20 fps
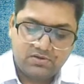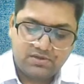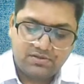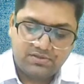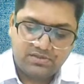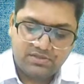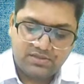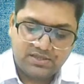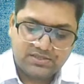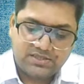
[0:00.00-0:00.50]

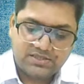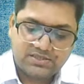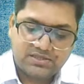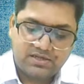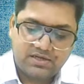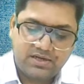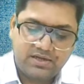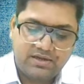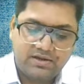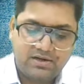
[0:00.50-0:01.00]
This is
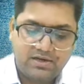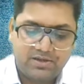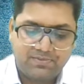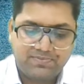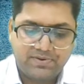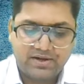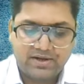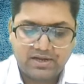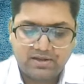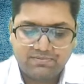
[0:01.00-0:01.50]
clearly a
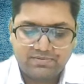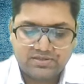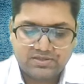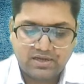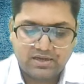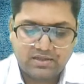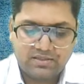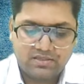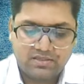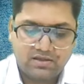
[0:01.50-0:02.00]
printing
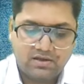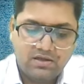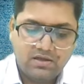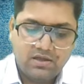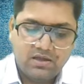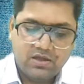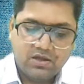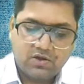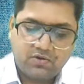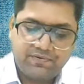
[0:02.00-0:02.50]
mistake in the
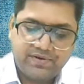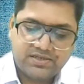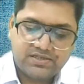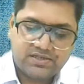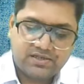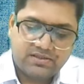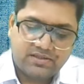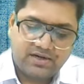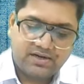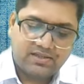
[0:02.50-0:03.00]

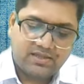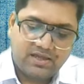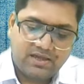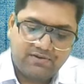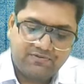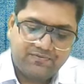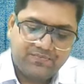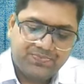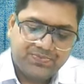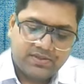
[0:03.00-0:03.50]
question that they
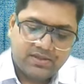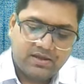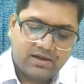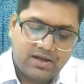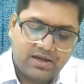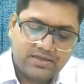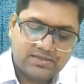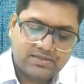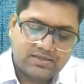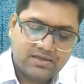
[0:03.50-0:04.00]
have
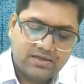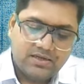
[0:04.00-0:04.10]
asked.